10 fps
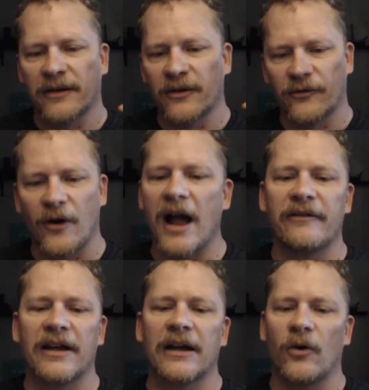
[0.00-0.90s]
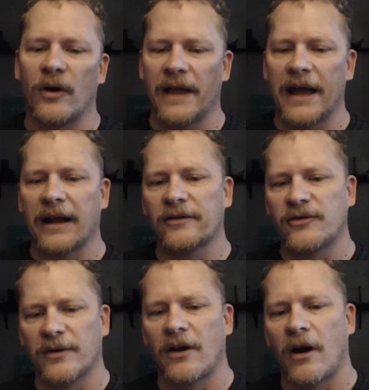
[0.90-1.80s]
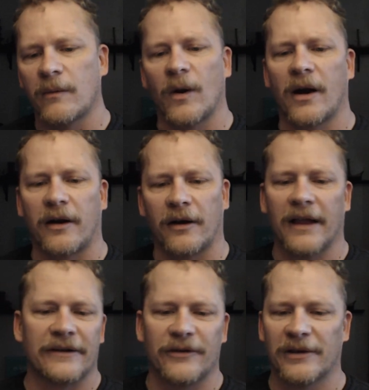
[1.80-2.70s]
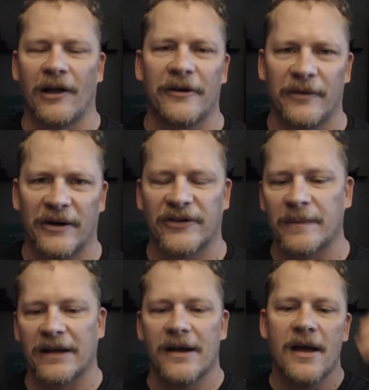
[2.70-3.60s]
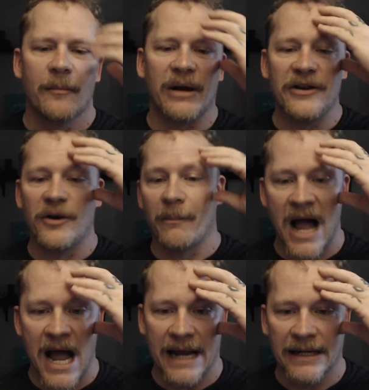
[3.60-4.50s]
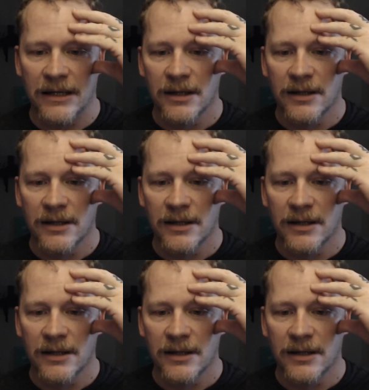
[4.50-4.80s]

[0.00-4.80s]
you're driving or like doing yard work or like doing laundry or something, but in your mind,